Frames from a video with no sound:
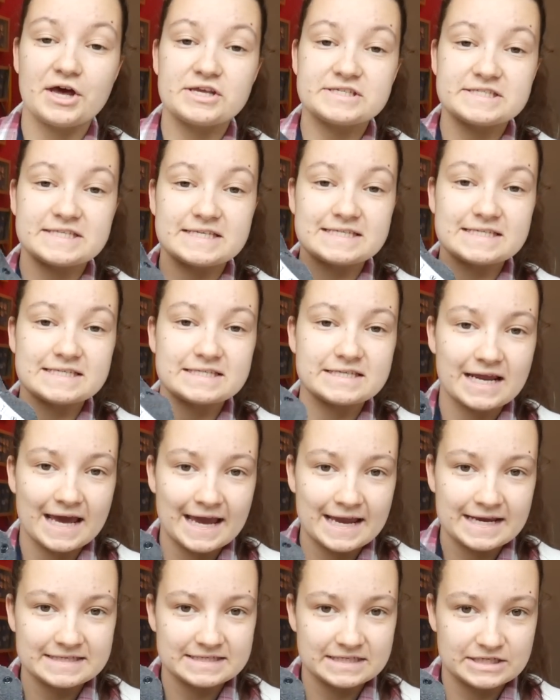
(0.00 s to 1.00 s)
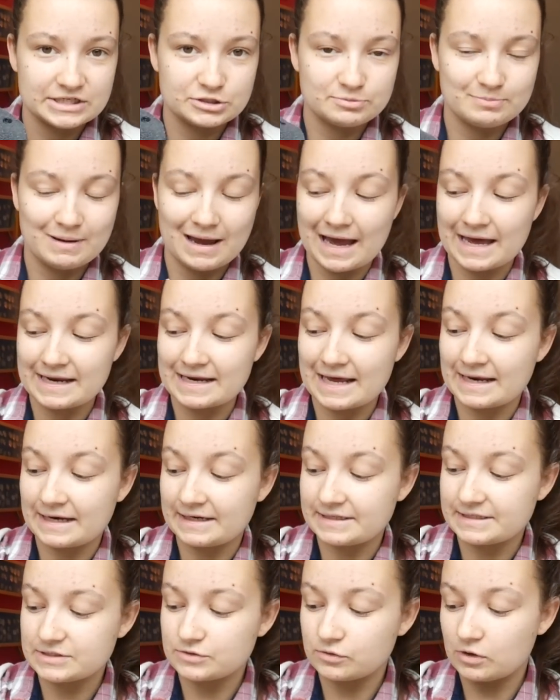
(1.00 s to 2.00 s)
So this is an eight inch pad and
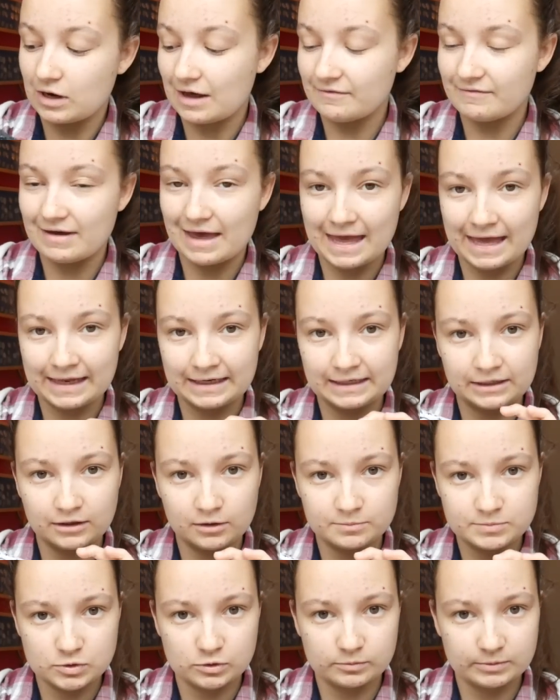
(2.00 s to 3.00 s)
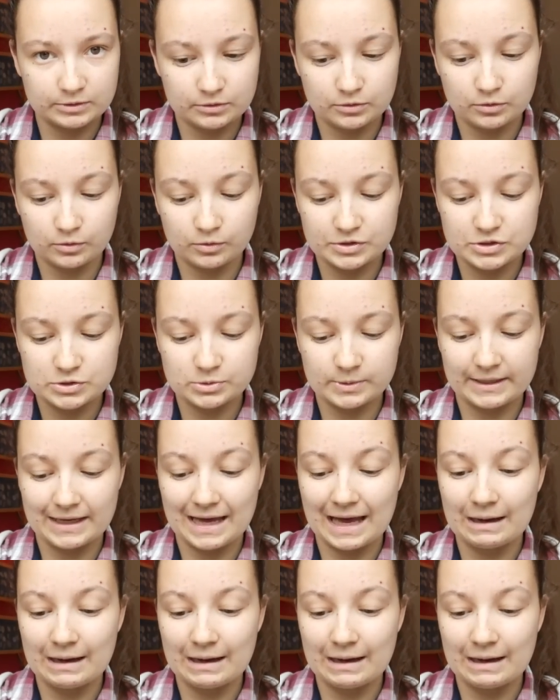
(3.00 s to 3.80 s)
it does not have any absorbent core to it.